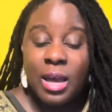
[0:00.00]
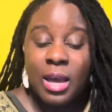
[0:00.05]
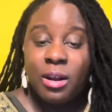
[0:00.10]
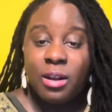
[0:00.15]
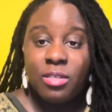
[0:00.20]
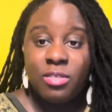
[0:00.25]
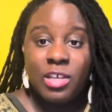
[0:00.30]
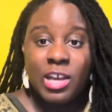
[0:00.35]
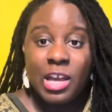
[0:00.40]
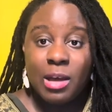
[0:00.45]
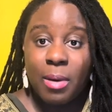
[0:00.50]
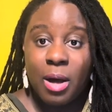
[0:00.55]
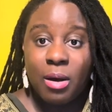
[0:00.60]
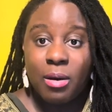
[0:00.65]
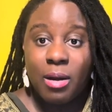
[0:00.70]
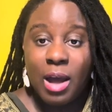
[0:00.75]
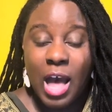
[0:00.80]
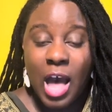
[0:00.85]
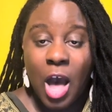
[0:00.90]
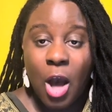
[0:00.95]
think about
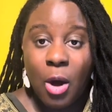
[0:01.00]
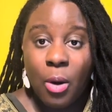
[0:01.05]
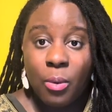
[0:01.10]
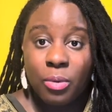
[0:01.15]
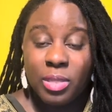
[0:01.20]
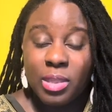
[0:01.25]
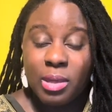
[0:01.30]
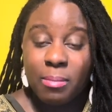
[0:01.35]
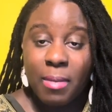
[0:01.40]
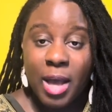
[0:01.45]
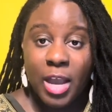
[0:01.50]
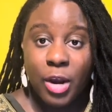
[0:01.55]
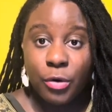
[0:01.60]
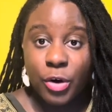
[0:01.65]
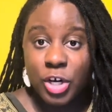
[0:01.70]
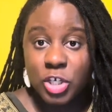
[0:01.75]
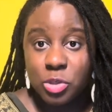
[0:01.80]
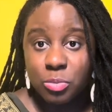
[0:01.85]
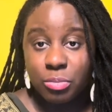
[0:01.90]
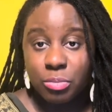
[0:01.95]
how the
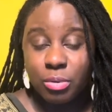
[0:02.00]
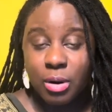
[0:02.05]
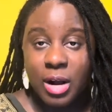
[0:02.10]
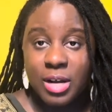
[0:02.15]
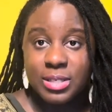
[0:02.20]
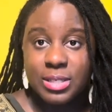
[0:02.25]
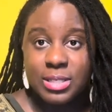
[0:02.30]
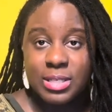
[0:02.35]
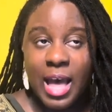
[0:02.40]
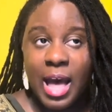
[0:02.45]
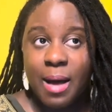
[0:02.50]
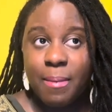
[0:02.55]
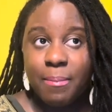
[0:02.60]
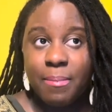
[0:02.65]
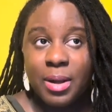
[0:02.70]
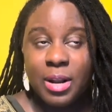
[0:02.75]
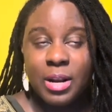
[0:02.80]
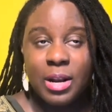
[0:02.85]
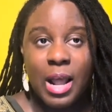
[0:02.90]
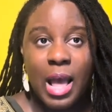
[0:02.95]
migration process
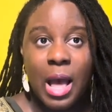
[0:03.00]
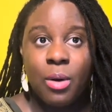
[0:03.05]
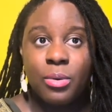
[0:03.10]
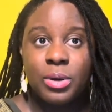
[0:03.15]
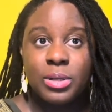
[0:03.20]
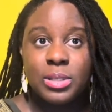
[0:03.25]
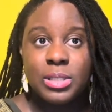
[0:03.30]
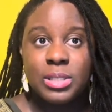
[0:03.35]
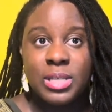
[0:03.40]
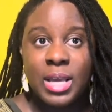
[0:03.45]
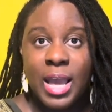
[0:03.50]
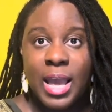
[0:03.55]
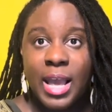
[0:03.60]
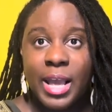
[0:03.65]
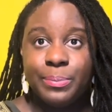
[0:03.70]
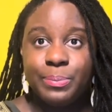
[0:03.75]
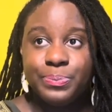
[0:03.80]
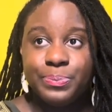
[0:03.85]
happened. I would say,